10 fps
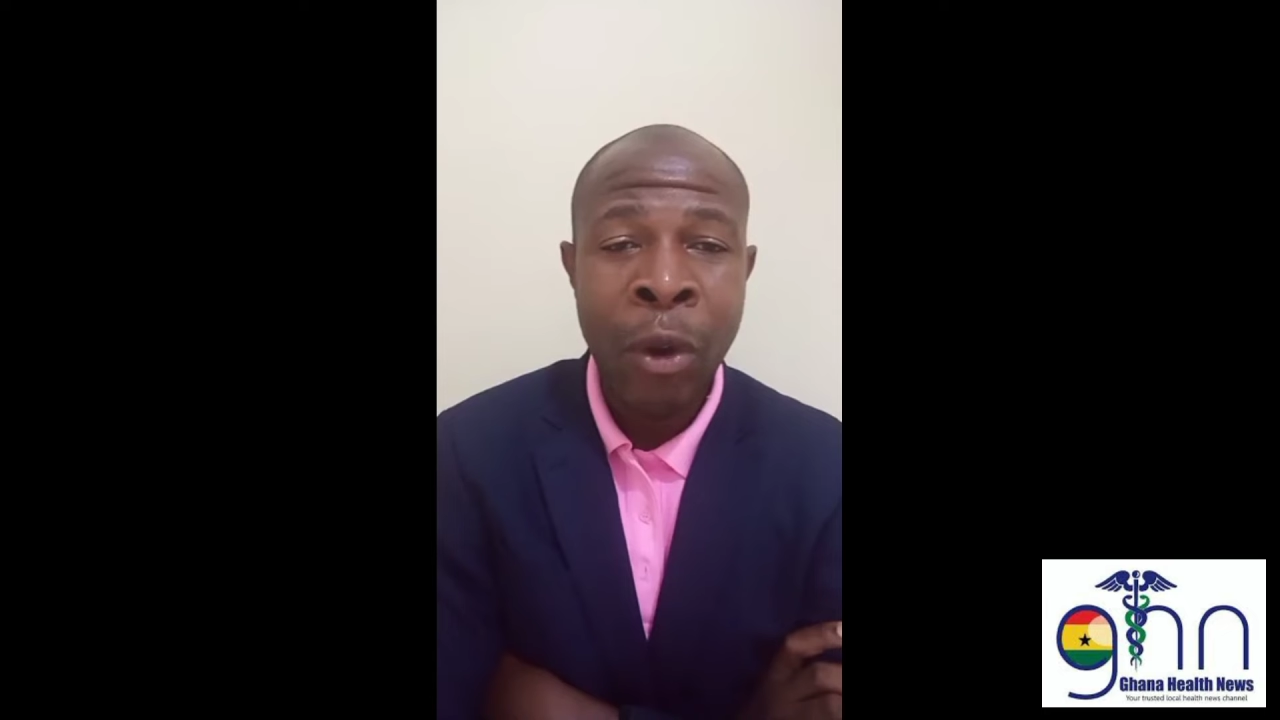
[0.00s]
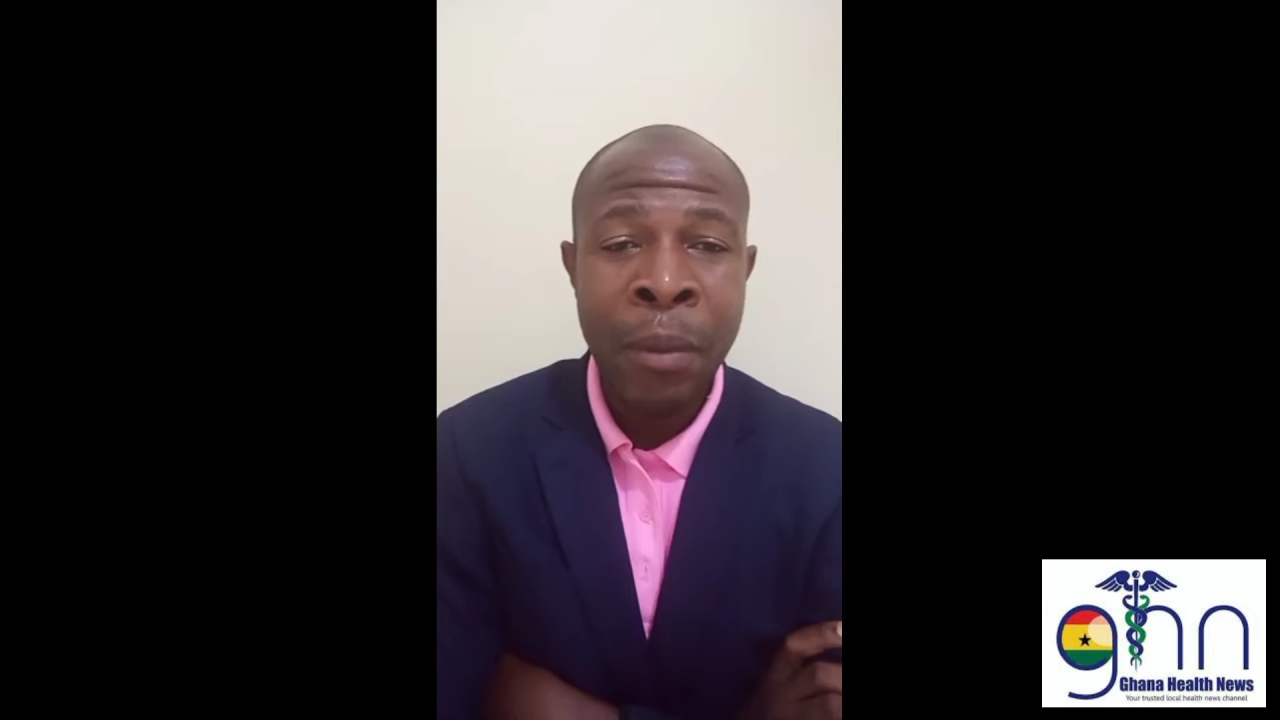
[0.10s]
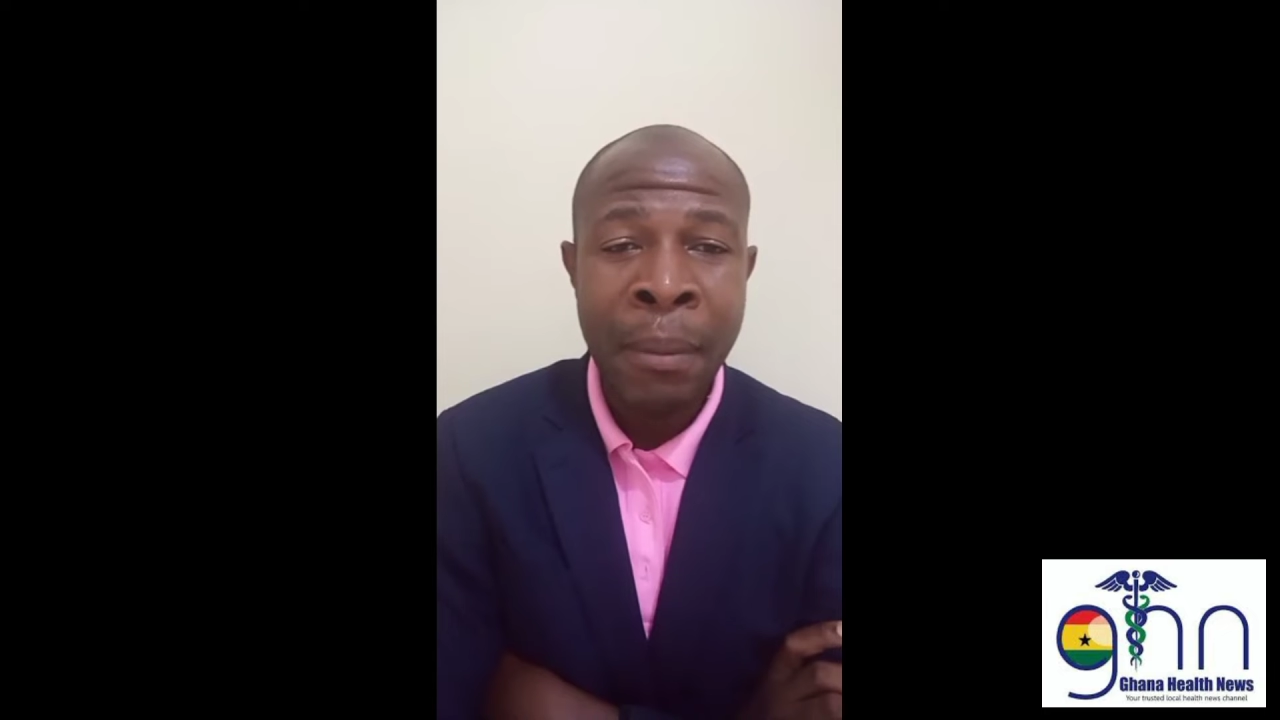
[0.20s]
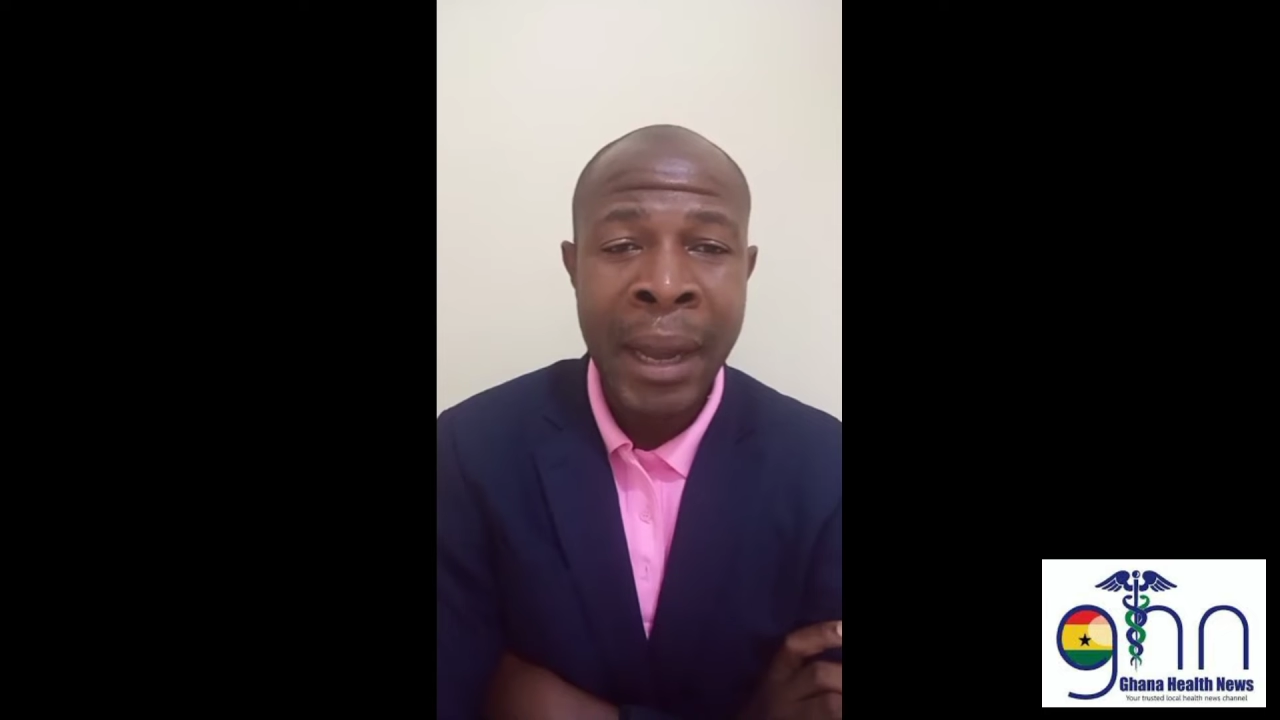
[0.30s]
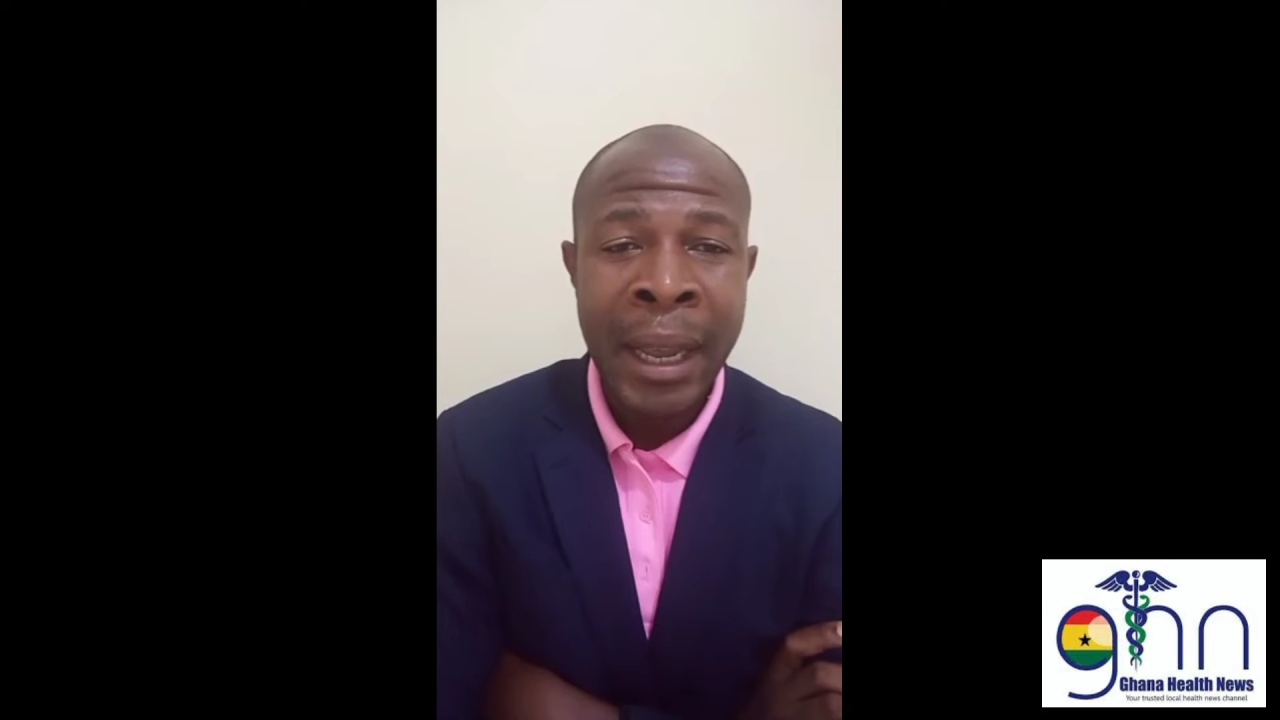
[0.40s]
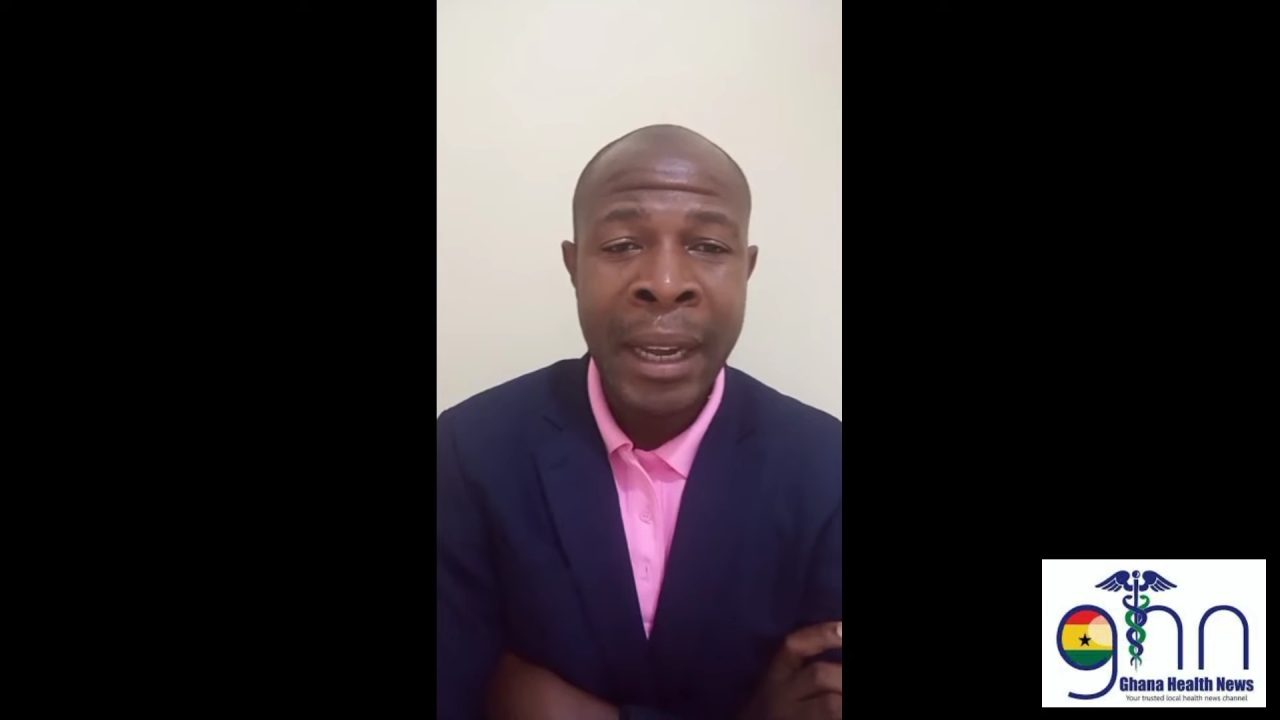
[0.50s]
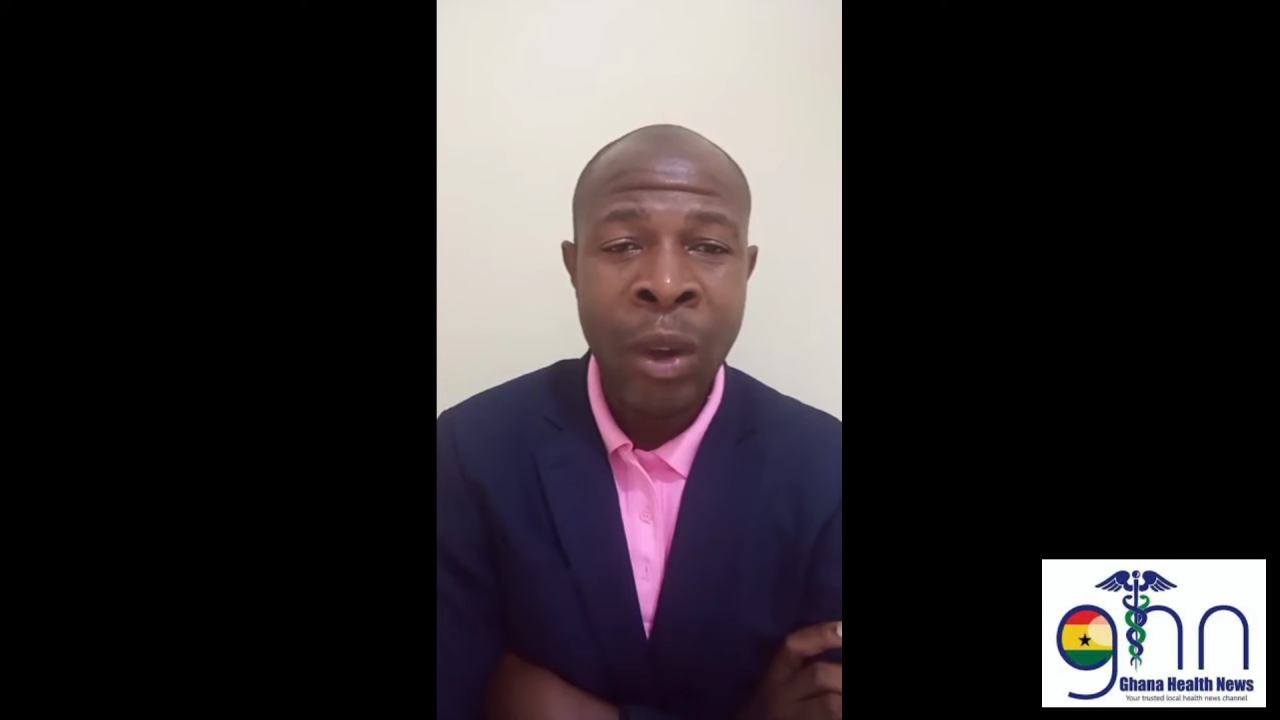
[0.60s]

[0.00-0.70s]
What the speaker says: we'll be marking